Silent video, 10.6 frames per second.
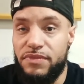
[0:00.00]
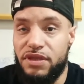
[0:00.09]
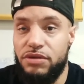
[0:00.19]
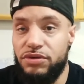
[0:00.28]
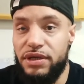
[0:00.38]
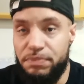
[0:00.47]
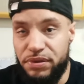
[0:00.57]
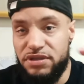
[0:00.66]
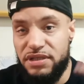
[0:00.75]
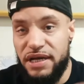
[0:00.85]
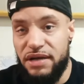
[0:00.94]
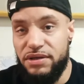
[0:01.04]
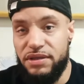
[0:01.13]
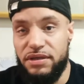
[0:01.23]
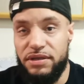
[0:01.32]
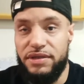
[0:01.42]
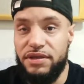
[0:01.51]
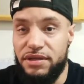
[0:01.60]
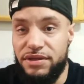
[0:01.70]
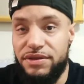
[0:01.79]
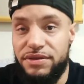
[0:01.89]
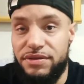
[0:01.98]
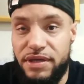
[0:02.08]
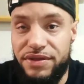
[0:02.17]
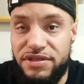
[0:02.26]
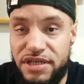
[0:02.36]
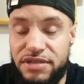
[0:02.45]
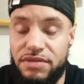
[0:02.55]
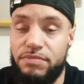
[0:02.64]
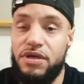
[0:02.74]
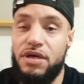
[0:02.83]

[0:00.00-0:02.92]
you get pushed down in the in the in the system.